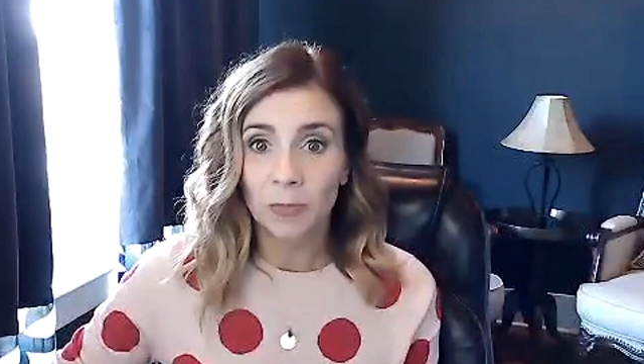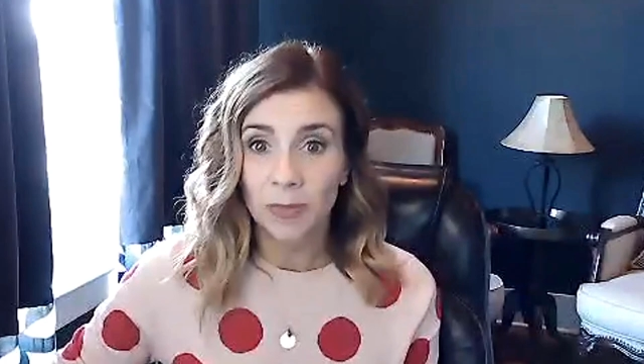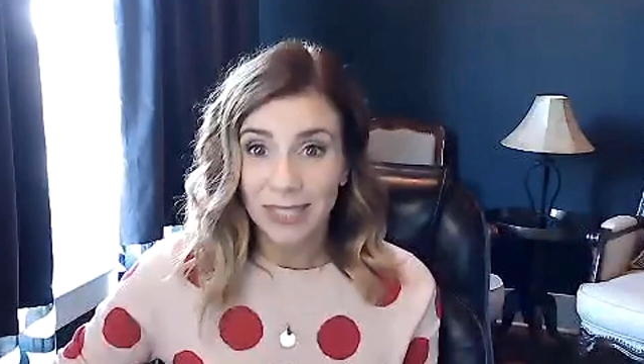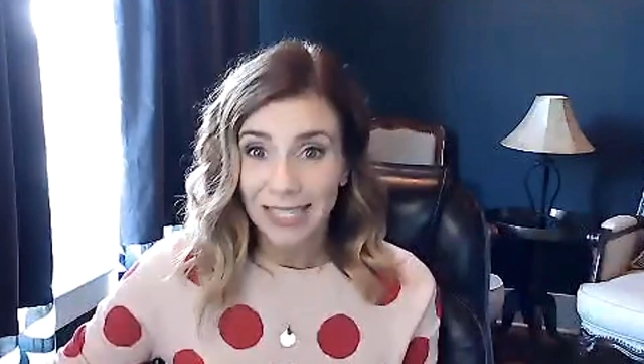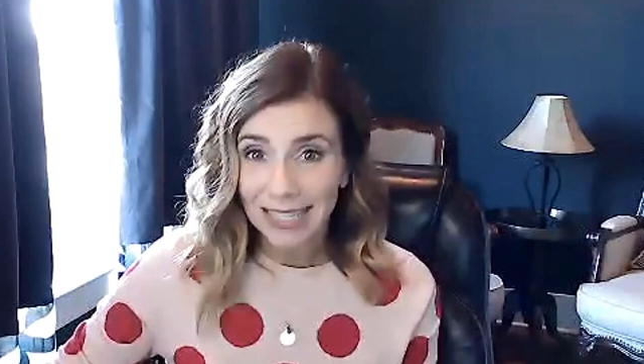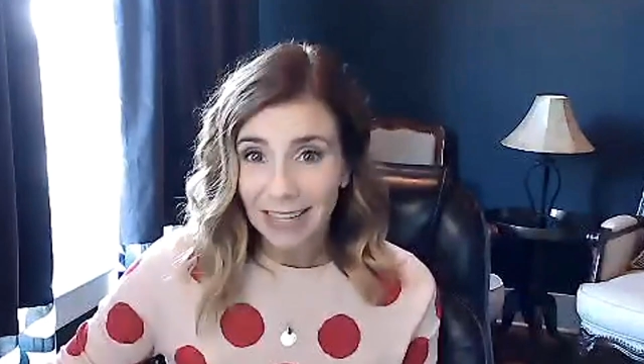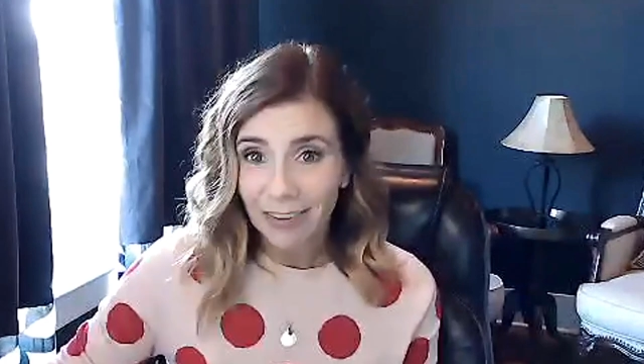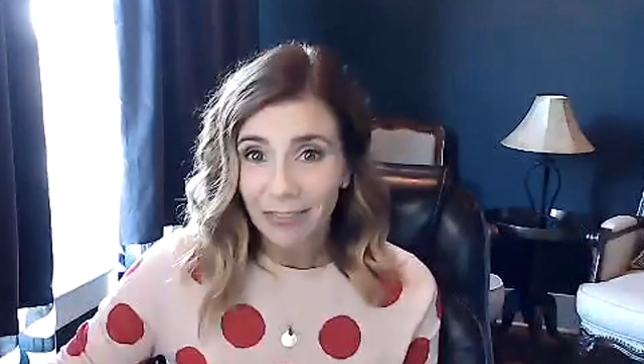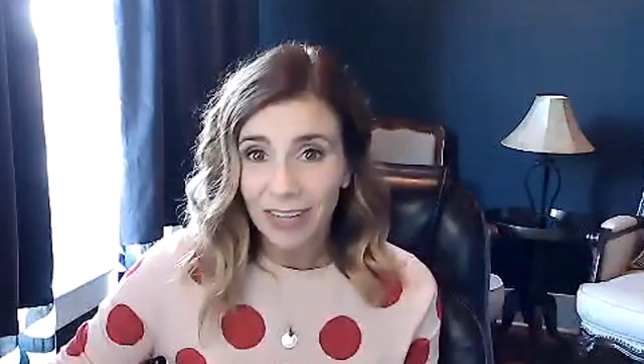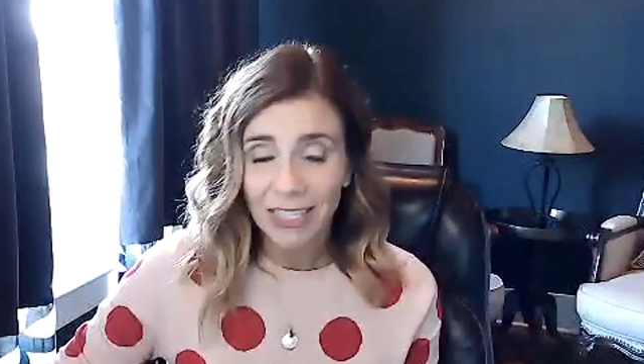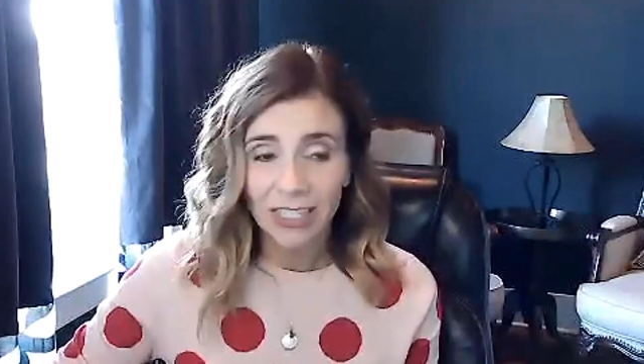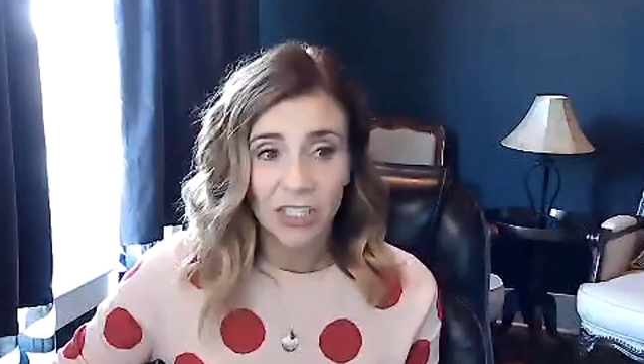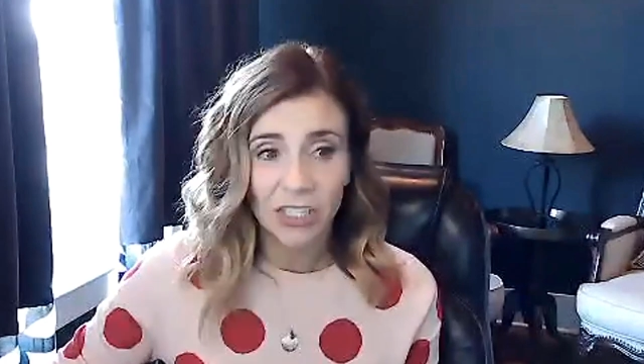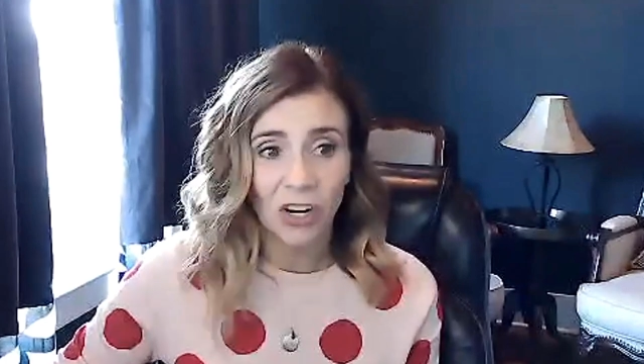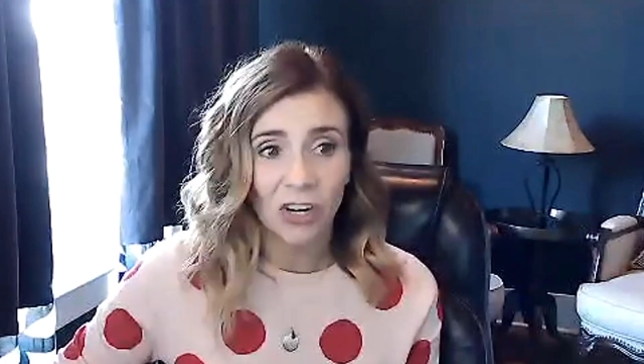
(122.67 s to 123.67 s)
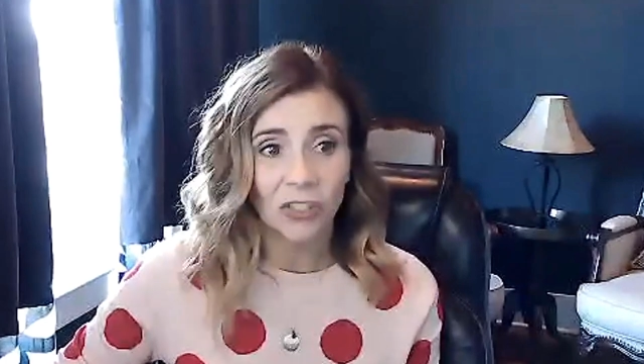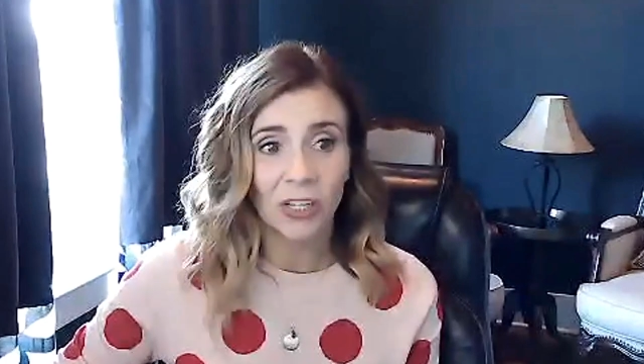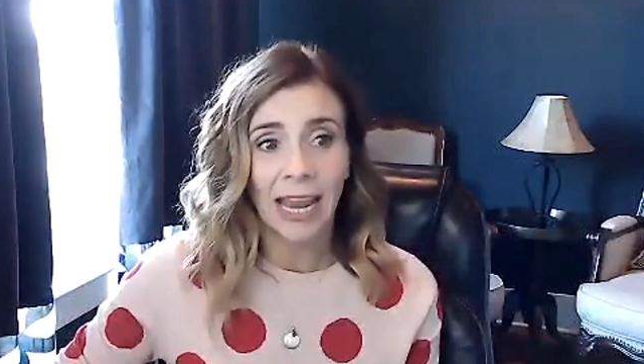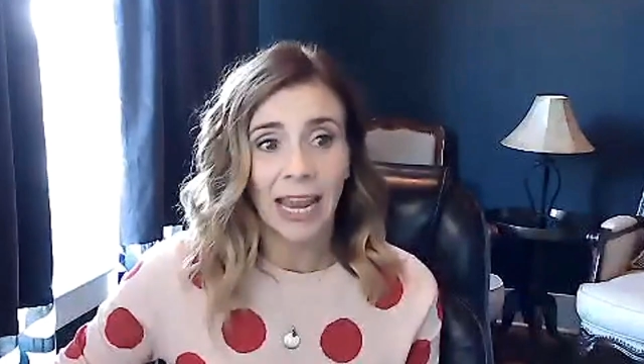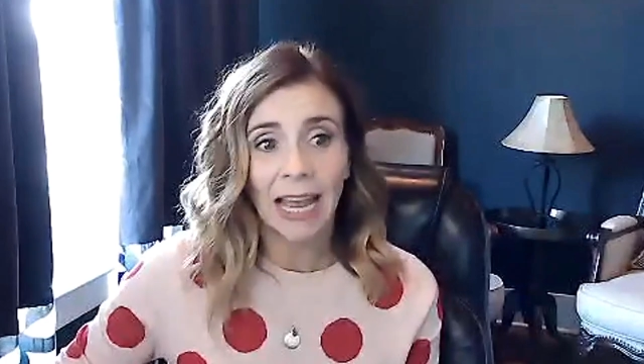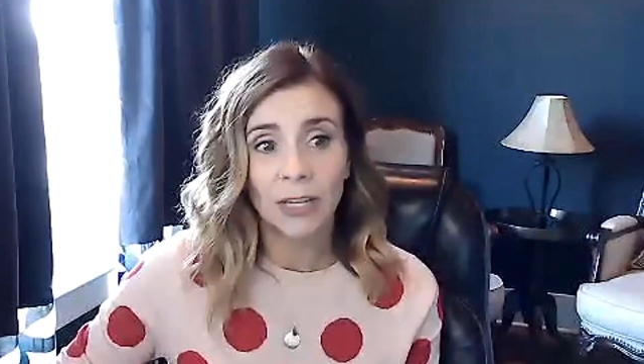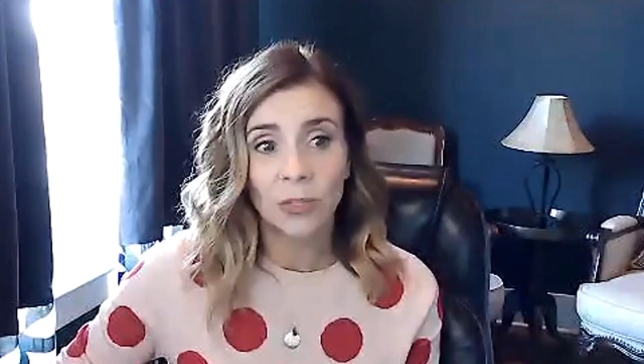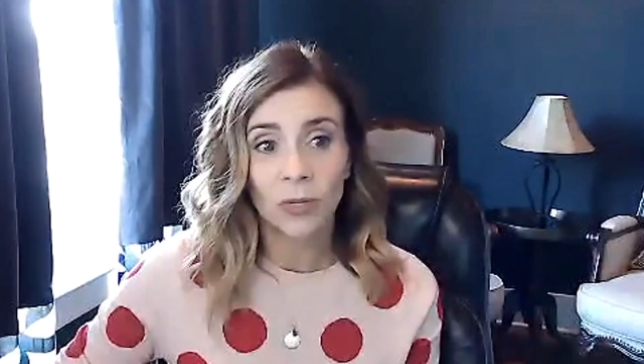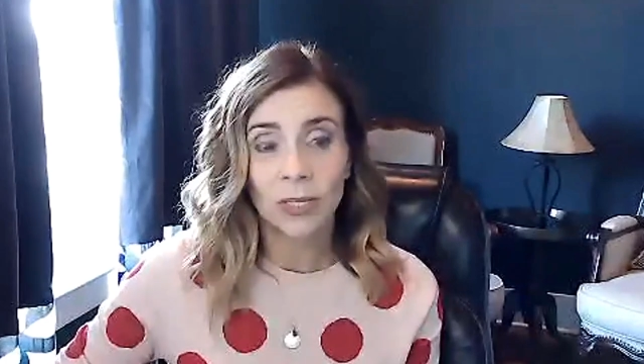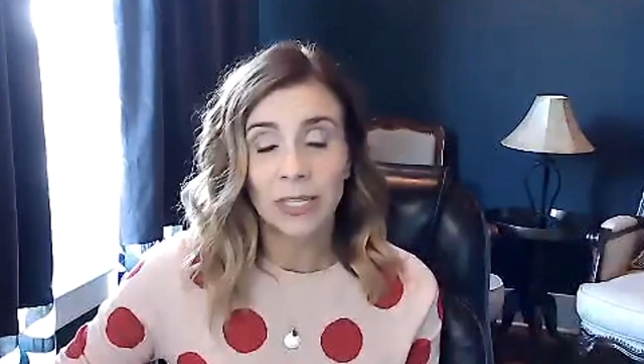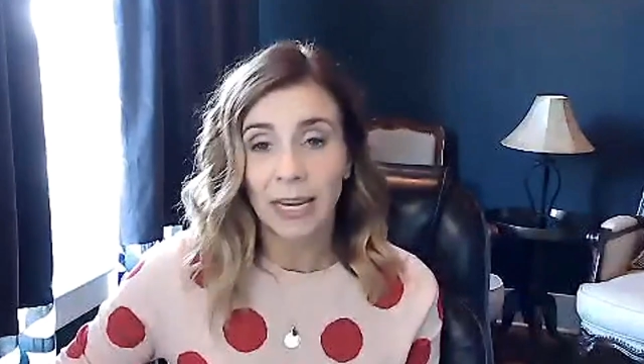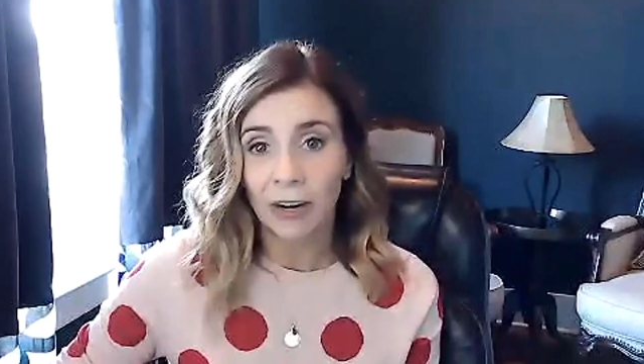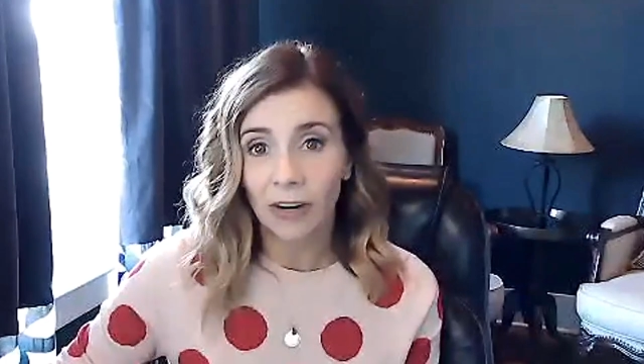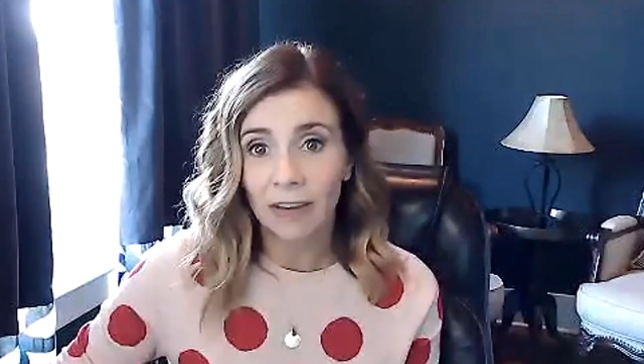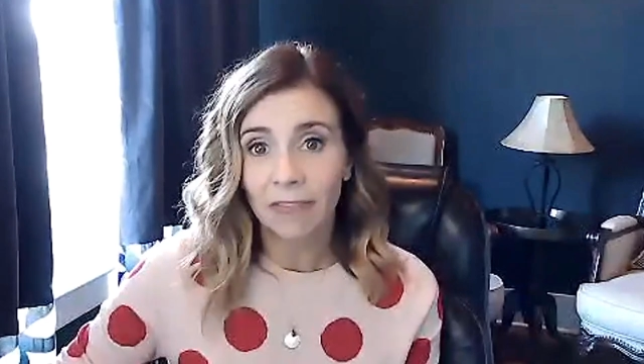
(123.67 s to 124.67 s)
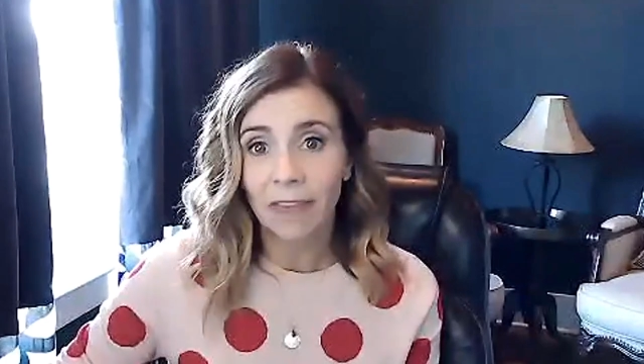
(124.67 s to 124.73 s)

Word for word: specific to Doctor Kasri's area